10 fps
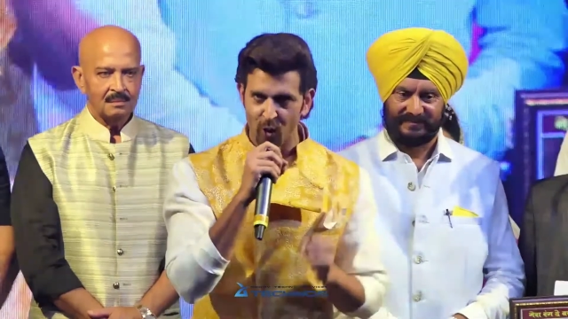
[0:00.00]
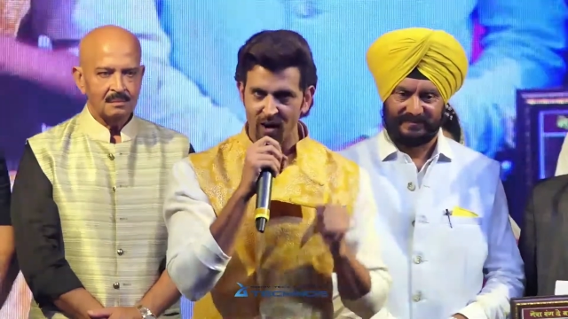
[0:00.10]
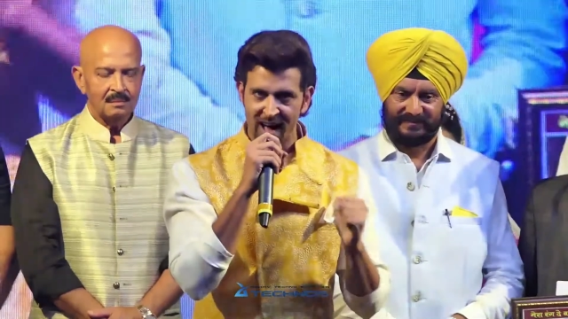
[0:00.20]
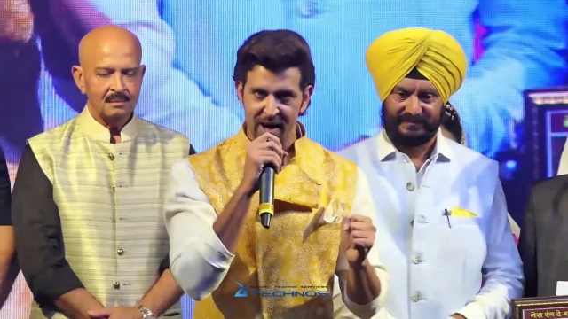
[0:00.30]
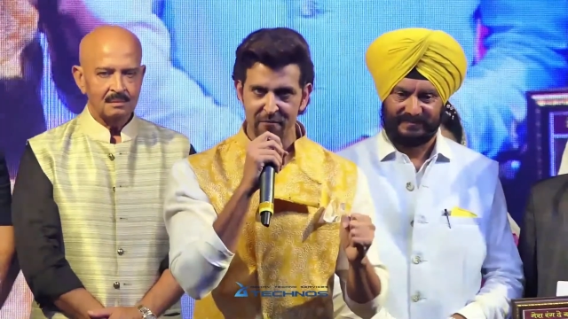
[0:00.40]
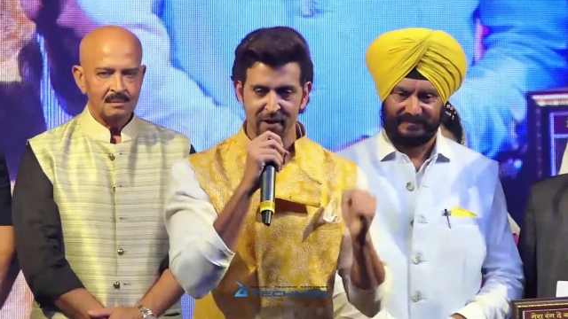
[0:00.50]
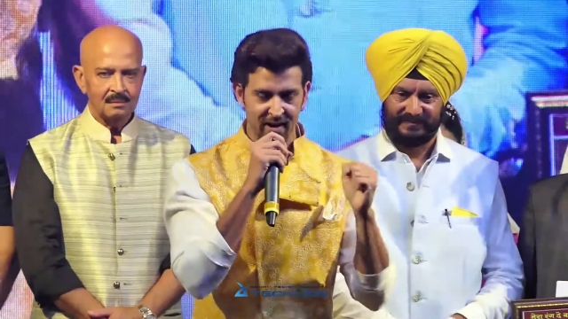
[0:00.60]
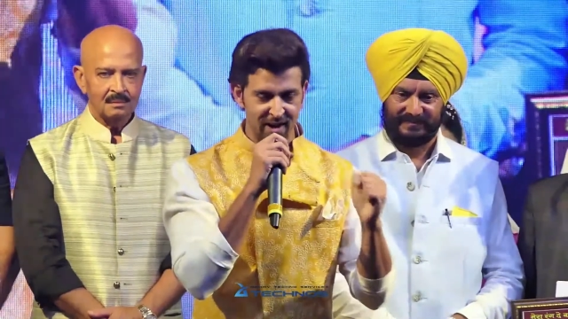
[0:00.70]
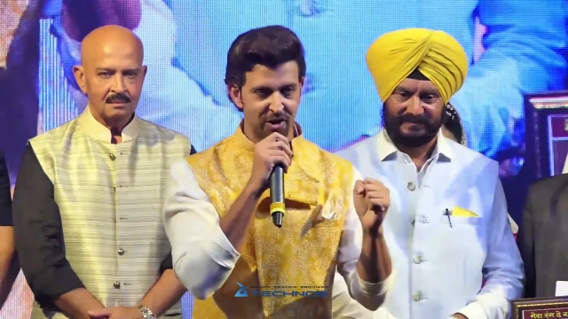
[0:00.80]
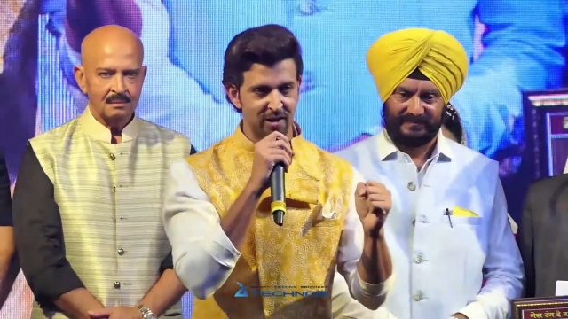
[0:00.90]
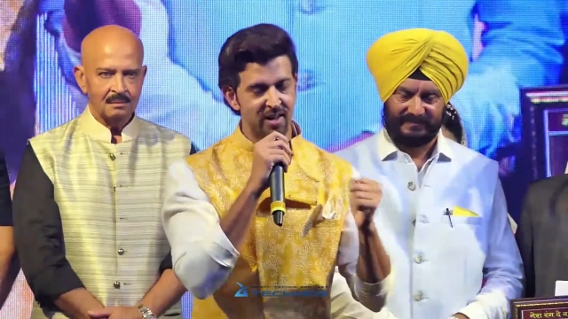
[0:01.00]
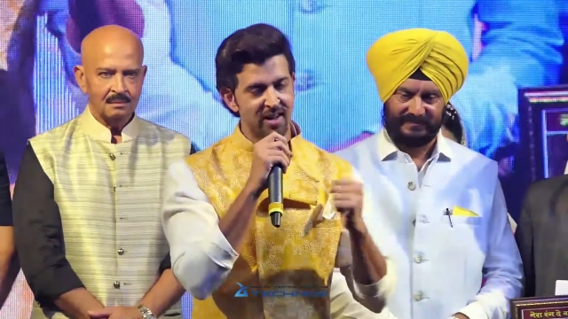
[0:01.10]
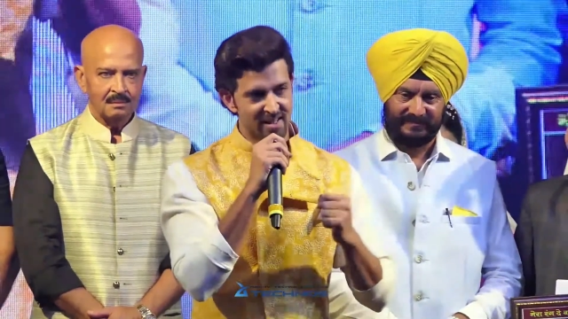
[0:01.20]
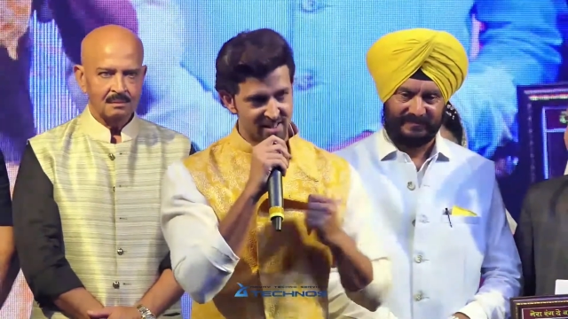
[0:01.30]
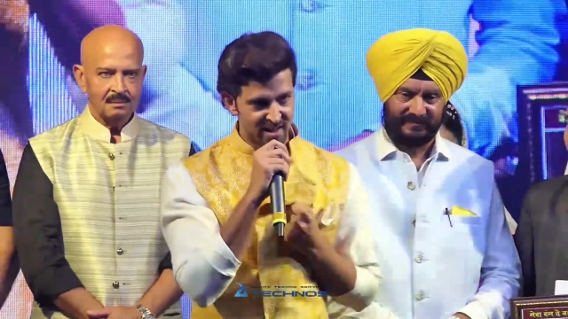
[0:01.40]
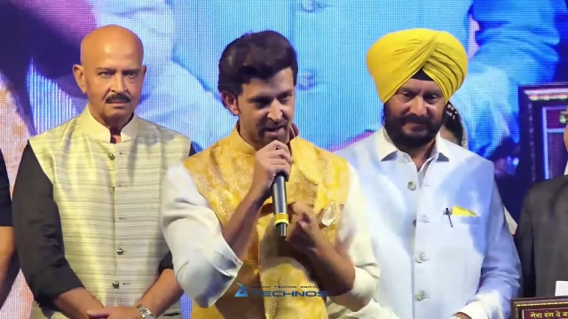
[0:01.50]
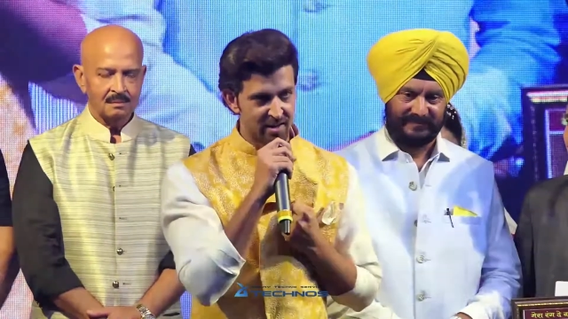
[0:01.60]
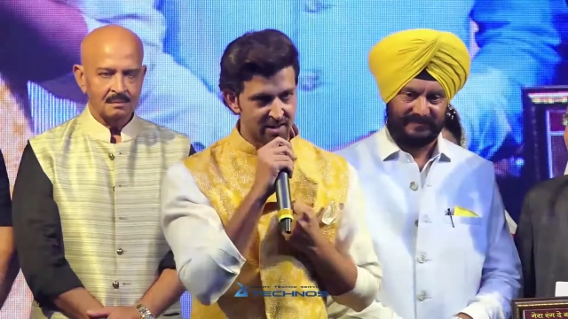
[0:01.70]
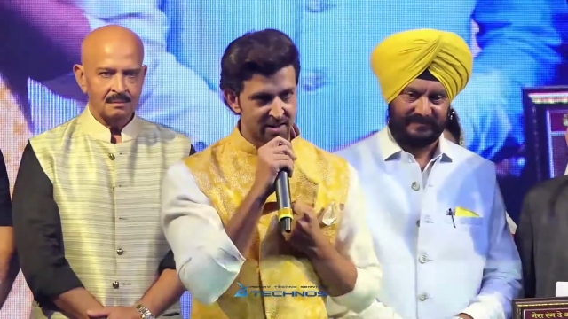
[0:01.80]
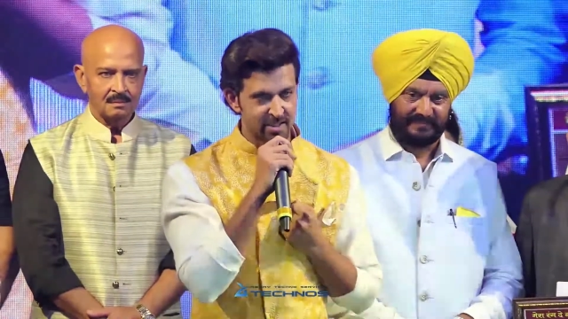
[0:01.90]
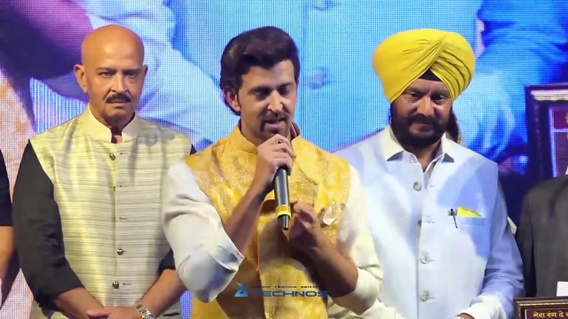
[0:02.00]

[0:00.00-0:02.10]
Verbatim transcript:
Speaker 1: all have that legend inside us.